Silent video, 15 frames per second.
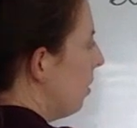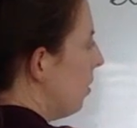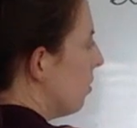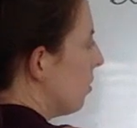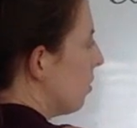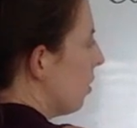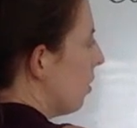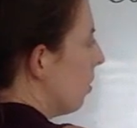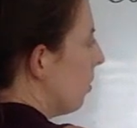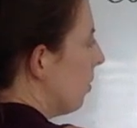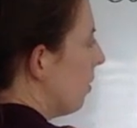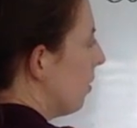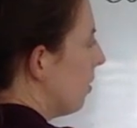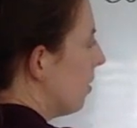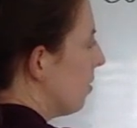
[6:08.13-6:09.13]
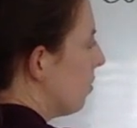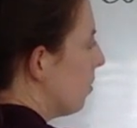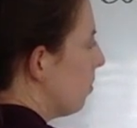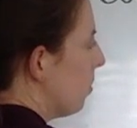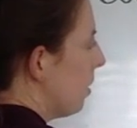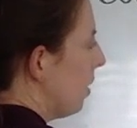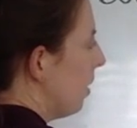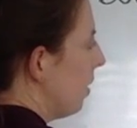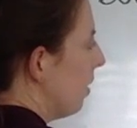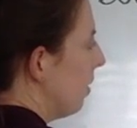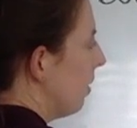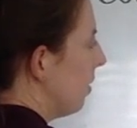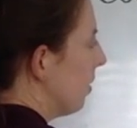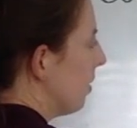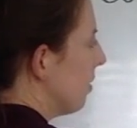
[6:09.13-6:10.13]
So this would
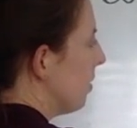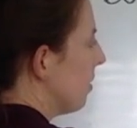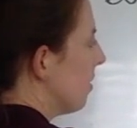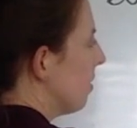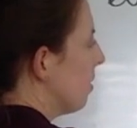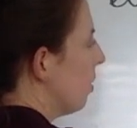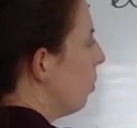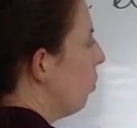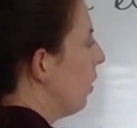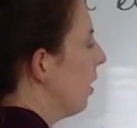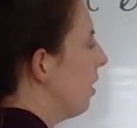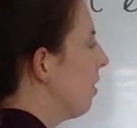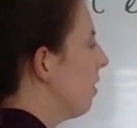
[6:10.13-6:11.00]
be consistent with